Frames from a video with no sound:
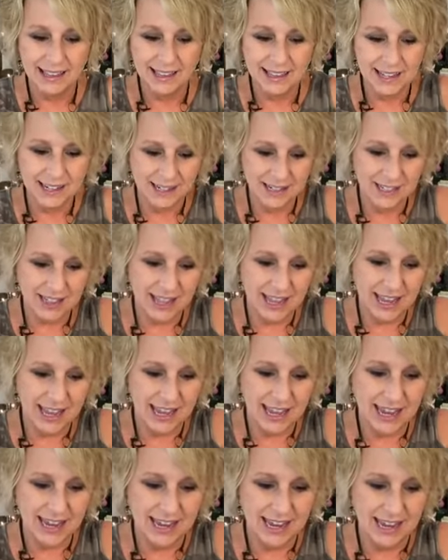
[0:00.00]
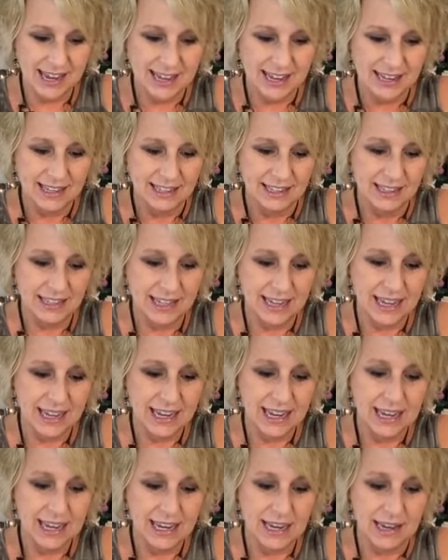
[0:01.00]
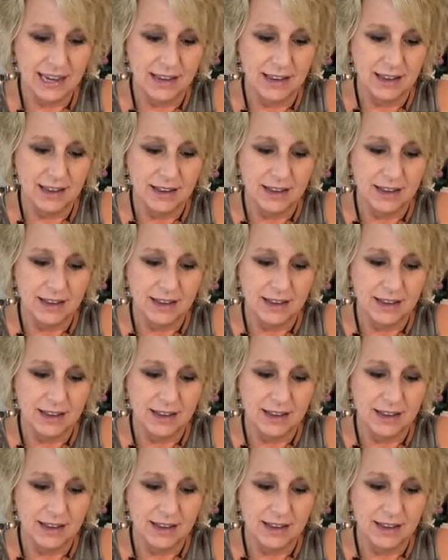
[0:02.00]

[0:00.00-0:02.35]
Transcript: There's Lee. Lee.